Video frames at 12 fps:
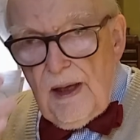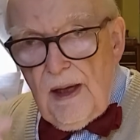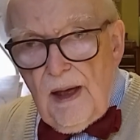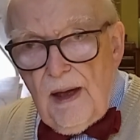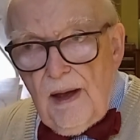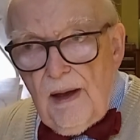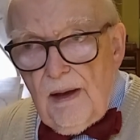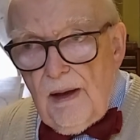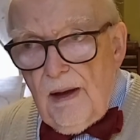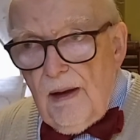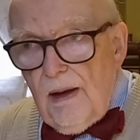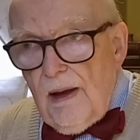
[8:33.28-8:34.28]
and
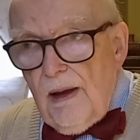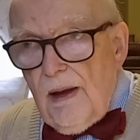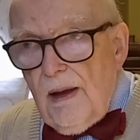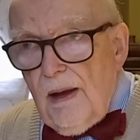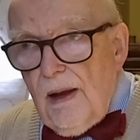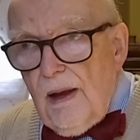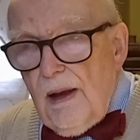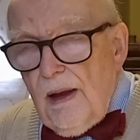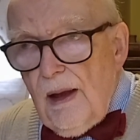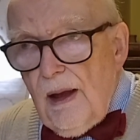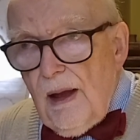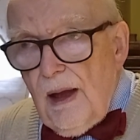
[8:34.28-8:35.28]

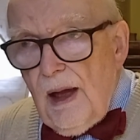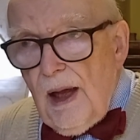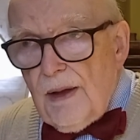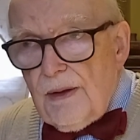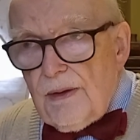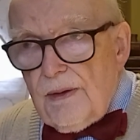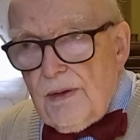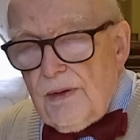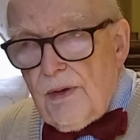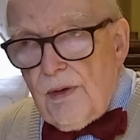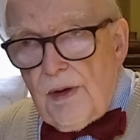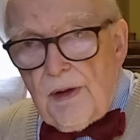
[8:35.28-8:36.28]

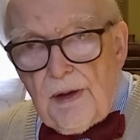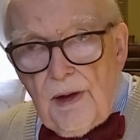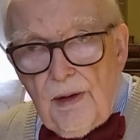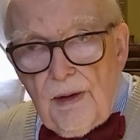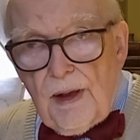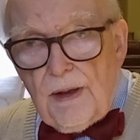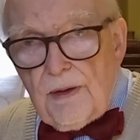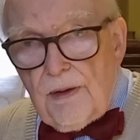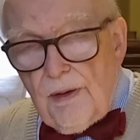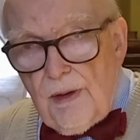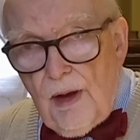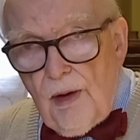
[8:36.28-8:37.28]
to the Son and
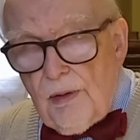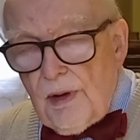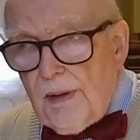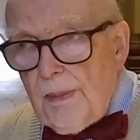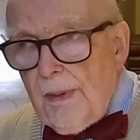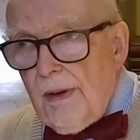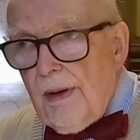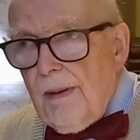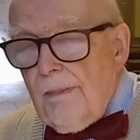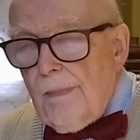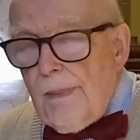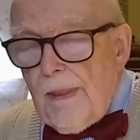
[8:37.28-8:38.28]
to the Holy
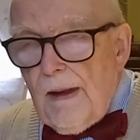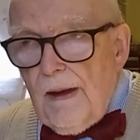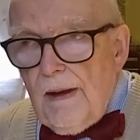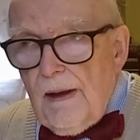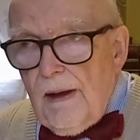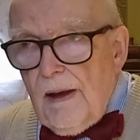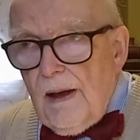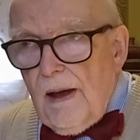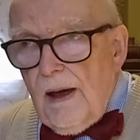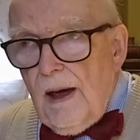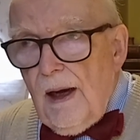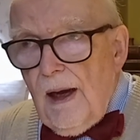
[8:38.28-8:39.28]
Spirit.
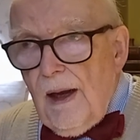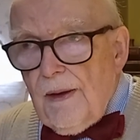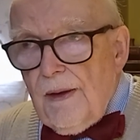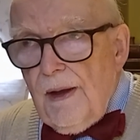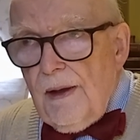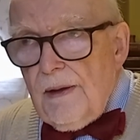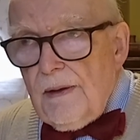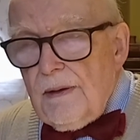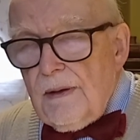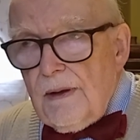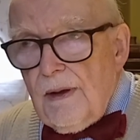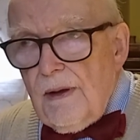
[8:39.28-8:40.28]
And
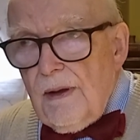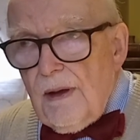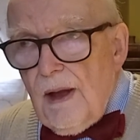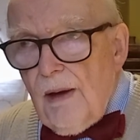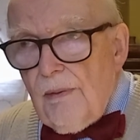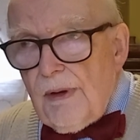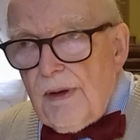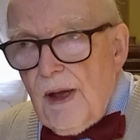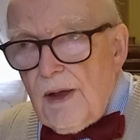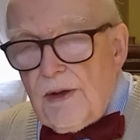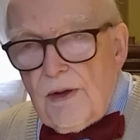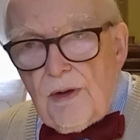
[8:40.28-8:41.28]
then I
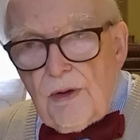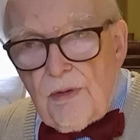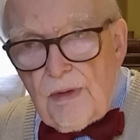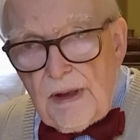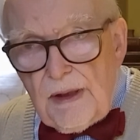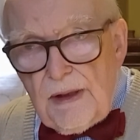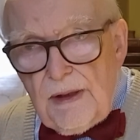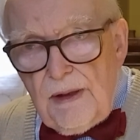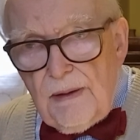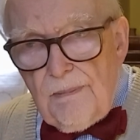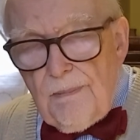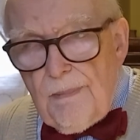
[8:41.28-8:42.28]
recited the Creed,